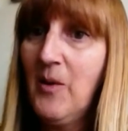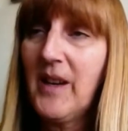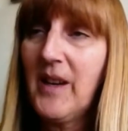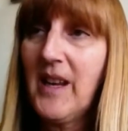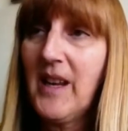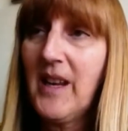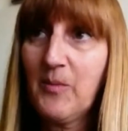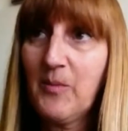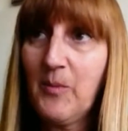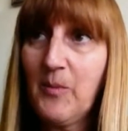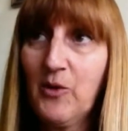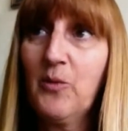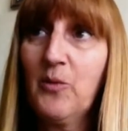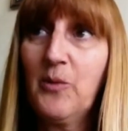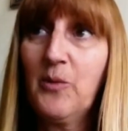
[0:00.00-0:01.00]
But I have
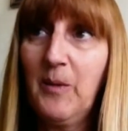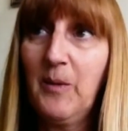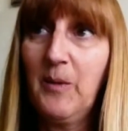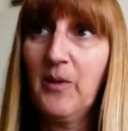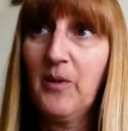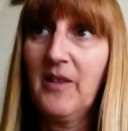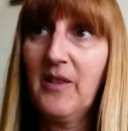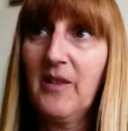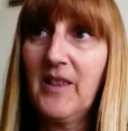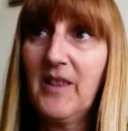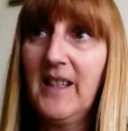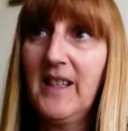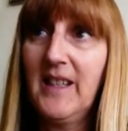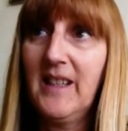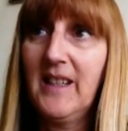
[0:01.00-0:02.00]
spoken to other people that
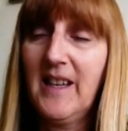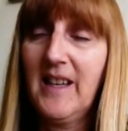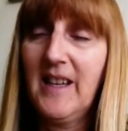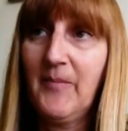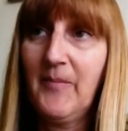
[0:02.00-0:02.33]
the